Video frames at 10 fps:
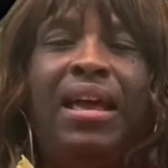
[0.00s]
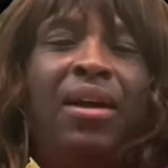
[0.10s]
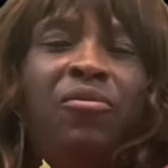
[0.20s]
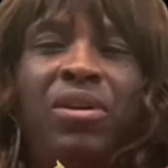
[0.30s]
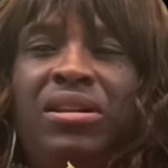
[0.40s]
I
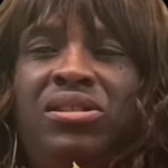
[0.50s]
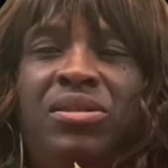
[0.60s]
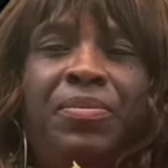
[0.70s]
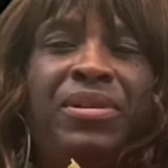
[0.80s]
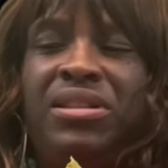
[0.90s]
wanted to
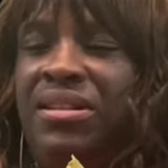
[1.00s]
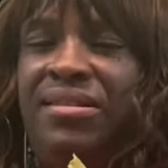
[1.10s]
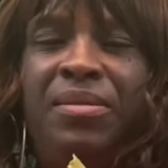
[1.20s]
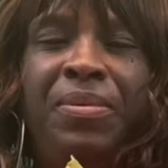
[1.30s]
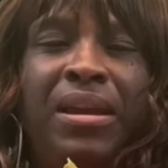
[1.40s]

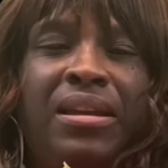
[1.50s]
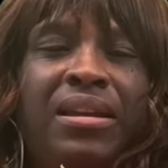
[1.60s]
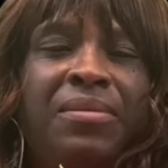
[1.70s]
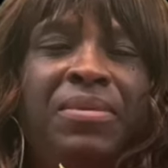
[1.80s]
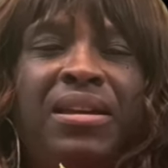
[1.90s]
participate
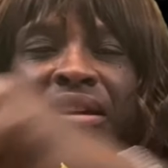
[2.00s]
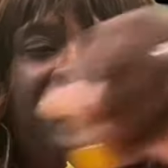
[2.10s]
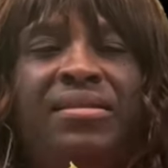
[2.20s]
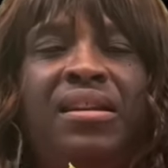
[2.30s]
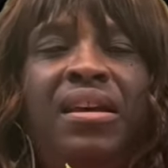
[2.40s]
in
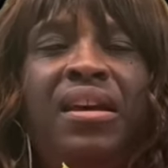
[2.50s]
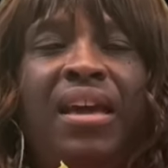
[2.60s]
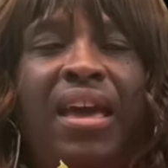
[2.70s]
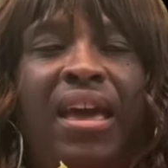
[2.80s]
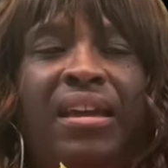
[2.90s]
because,
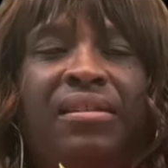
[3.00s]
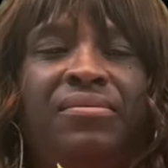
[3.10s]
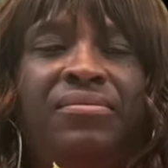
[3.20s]
hey,